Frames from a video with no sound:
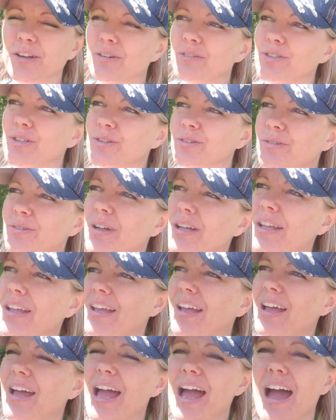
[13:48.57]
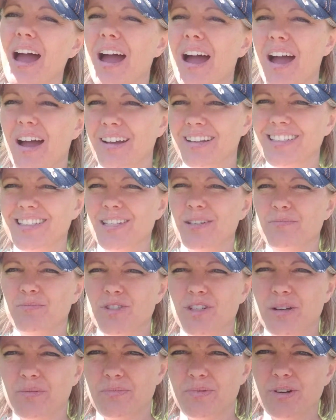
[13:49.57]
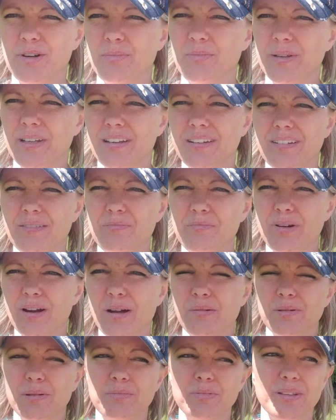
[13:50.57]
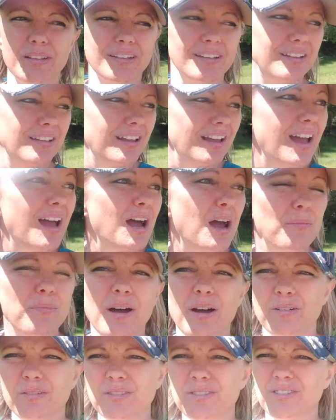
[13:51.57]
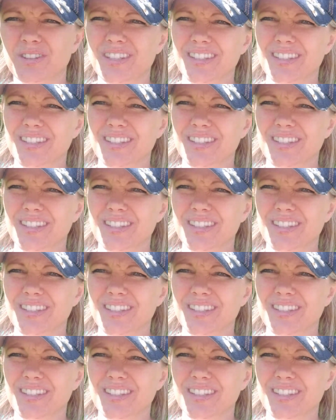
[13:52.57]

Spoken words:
go do some jump roping, probably about